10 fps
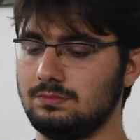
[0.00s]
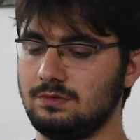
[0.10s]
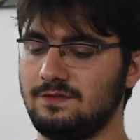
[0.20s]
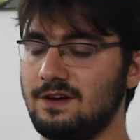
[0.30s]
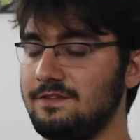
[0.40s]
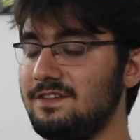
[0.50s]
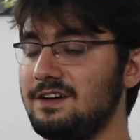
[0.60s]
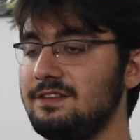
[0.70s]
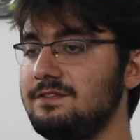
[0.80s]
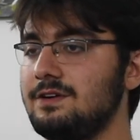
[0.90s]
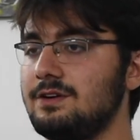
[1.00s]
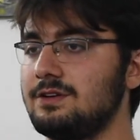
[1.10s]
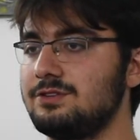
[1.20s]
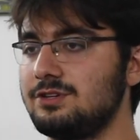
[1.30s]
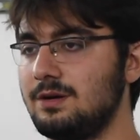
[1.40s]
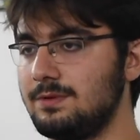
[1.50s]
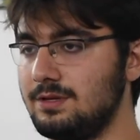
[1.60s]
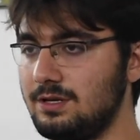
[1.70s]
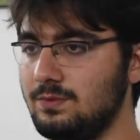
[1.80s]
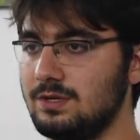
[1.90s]
if I find a very good job in
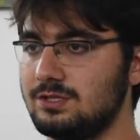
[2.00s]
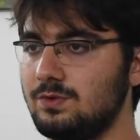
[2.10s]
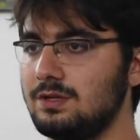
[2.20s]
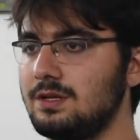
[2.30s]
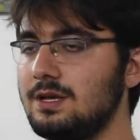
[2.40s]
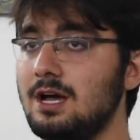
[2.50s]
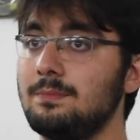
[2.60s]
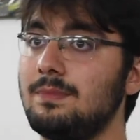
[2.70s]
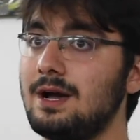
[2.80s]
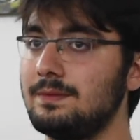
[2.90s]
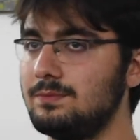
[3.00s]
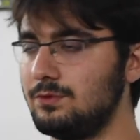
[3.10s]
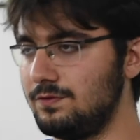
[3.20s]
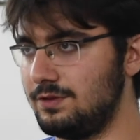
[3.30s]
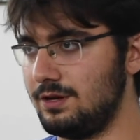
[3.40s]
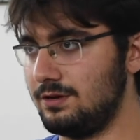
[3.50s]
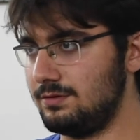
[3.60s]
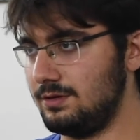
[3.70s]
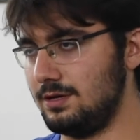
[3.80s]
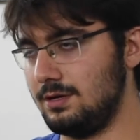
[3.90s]
the US one day, I might move there.
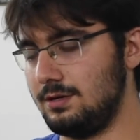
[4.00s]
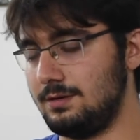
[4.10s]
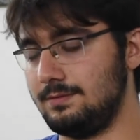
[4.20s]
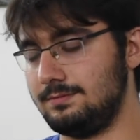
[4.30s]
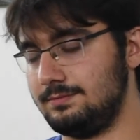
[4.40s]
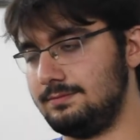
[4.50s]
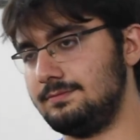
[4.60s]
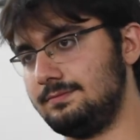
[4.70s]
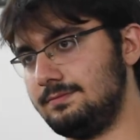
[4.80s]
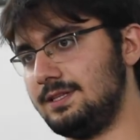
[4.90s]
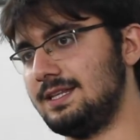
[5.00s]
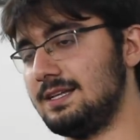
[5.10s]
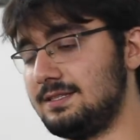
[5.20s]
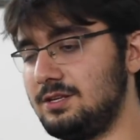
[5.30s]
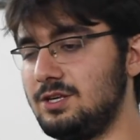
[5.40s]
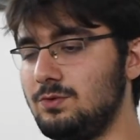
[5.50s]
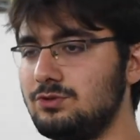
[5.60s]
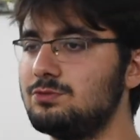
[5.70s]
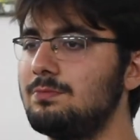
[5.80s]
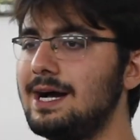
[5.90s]
But that's a
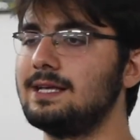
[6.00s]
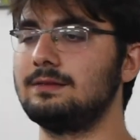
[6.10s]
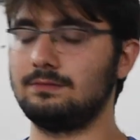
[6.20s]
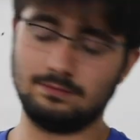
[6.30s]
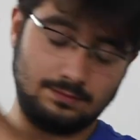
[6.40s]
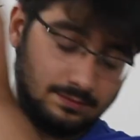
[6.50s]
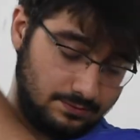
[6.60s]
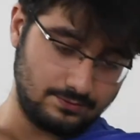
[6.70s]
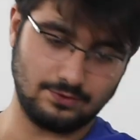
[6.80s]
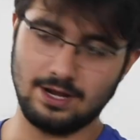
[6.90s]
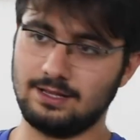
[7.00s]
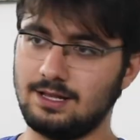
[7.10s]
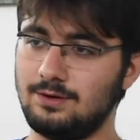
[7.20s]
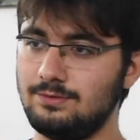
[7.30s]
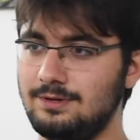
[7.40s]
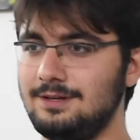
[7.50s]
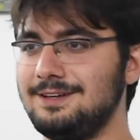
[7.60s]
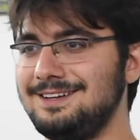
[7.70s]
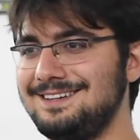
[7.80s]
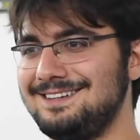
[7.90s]
huge might. Right now,
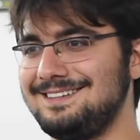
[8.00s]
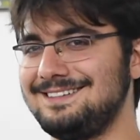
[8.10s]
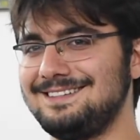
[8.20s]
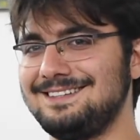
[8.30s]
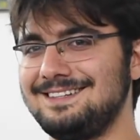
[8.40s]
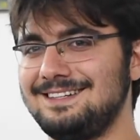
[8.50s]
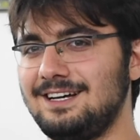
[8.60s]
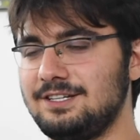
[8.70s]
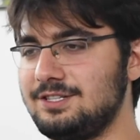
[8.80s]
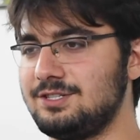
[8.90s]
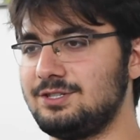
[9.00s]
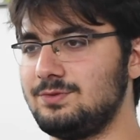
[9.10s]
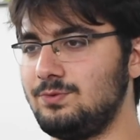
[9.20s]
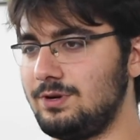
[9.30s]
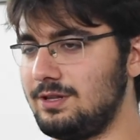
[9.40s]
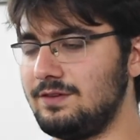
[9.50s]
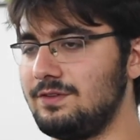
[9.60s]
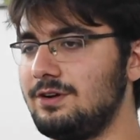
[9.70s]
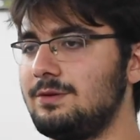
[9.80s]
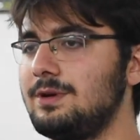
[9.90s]
I just want to live
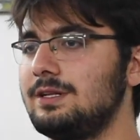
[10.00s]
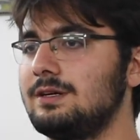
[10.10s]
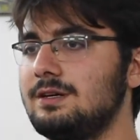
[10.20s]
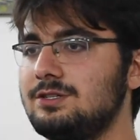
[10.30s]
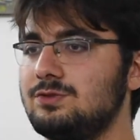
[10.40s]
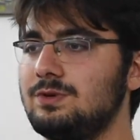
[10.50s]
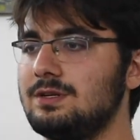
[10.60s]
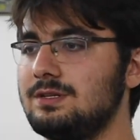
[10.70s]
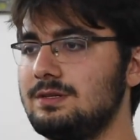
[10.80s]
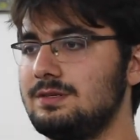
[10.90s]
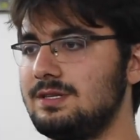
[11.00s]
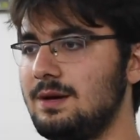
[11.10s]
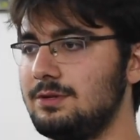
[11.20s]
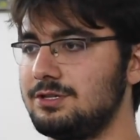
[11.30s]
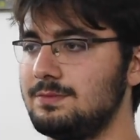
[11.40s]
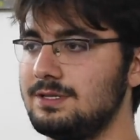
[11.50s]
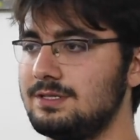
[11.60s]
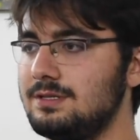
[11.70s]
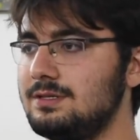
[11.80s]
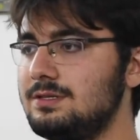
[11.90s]
in Armenia. I just want to establish a
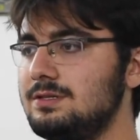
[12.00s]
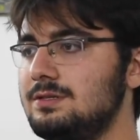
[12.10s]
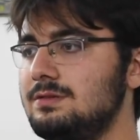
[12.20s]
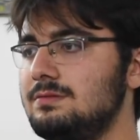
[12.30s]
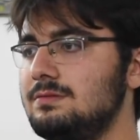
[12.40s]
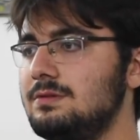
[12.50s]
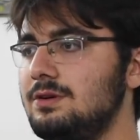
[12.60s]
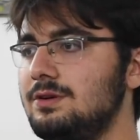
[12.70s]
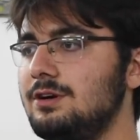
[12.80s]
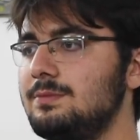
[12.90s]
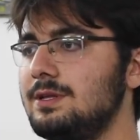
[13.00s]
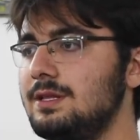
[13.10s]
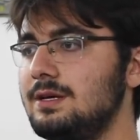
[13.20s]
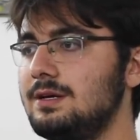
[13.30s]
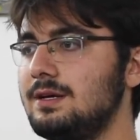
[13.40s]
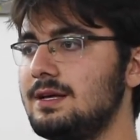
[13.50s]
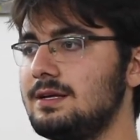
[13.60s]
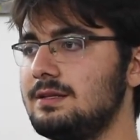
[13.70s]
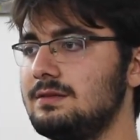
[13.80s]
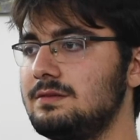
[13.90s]
business here in Armenia
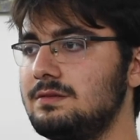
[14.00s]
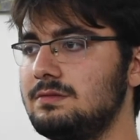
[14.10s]
and